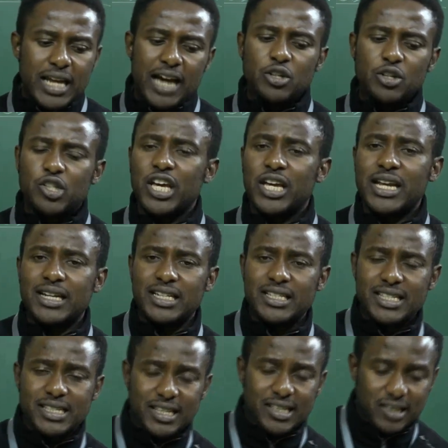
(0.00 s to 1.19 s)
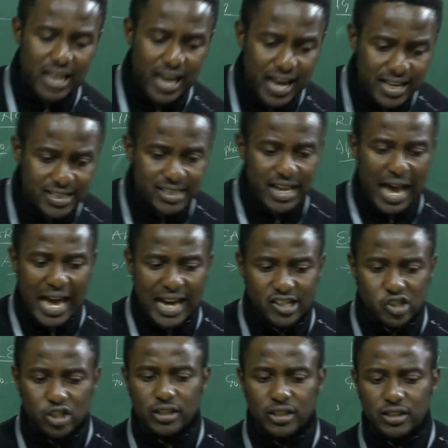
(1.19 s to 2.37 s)
Now you see that it is a state
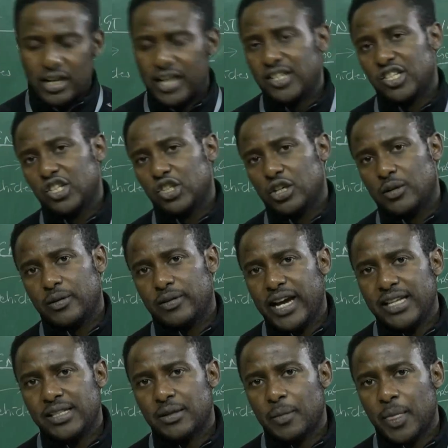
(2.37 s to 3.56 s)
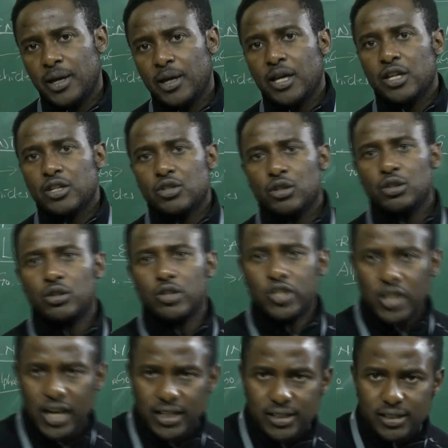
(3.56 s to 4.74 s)
action transition, right? So the
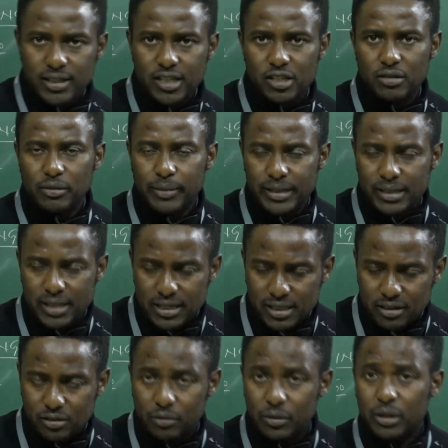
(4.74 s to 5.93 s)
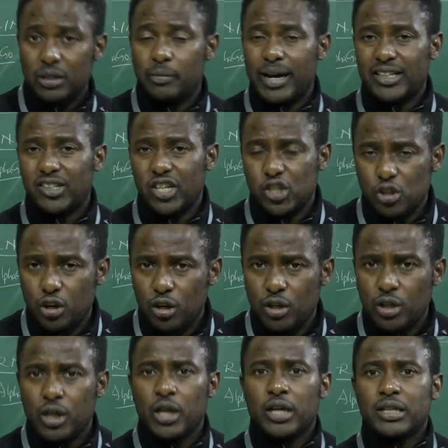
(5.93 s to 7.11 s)
state is, the battery is
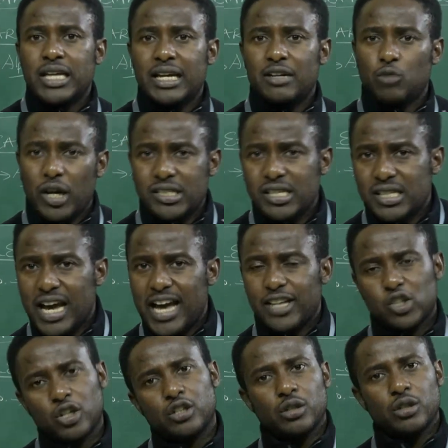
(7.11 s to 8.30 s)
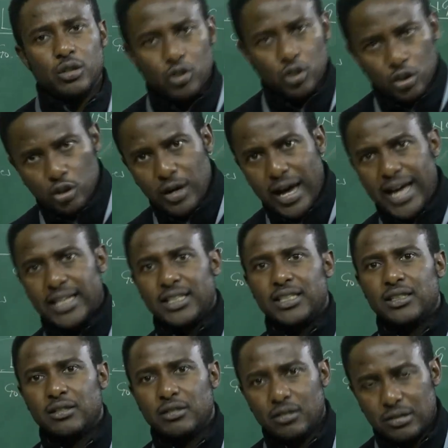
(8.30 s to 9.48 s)
low. Then what is the action? Go and
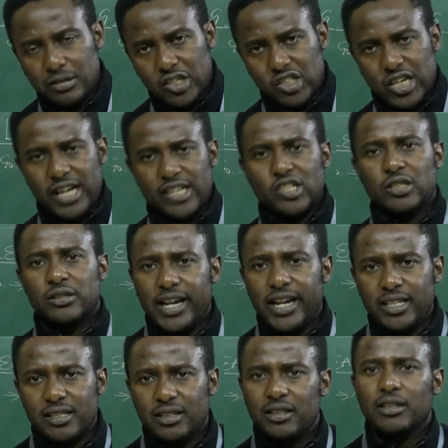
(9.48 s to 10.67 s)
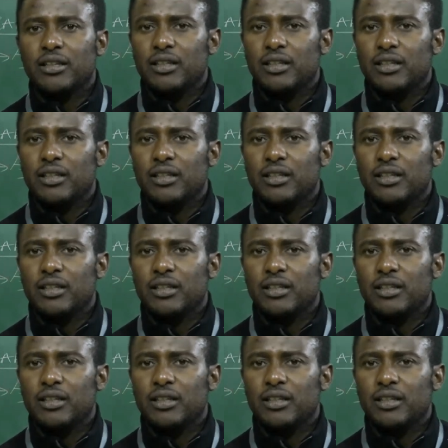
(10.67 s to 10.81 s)
recharge, right?